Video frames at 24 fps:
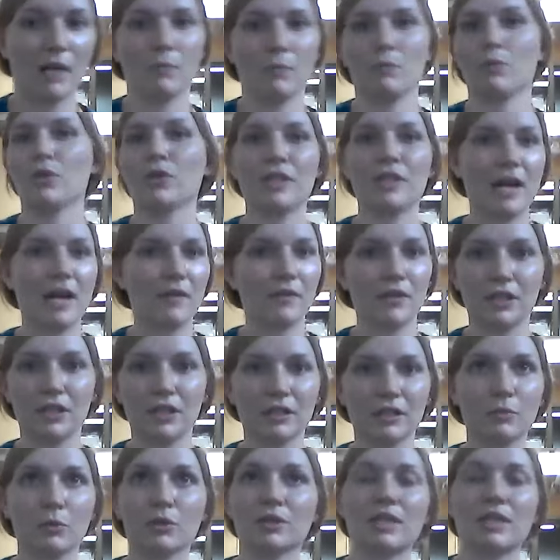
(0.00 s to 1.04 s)
And we'll
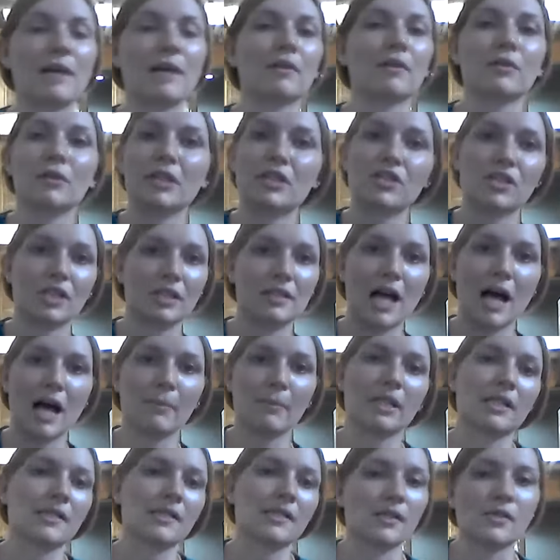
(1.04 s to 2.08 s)
never reach the
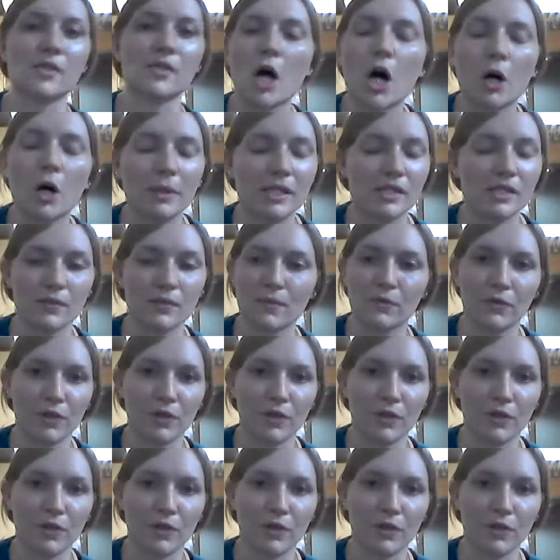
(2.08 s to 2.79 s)
top because there's always room